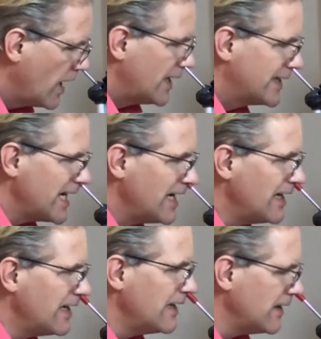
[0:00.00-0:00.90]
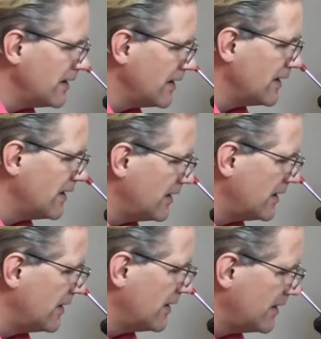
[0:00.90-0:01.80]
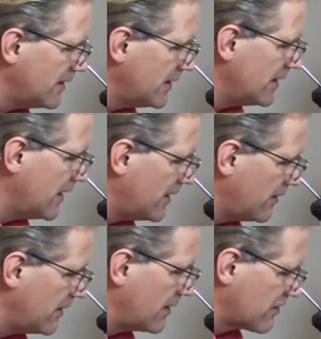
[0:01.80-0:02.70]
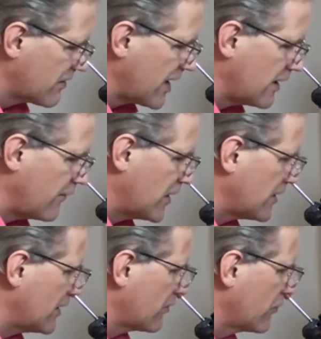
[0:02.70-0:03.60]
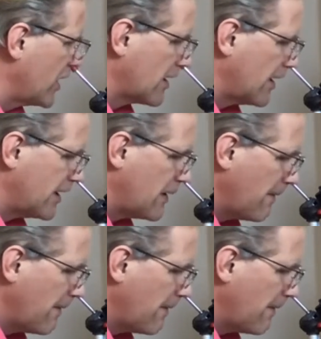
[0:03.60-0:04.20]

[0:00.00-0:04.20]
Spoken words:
da, la. Let's check it if I did it correctly.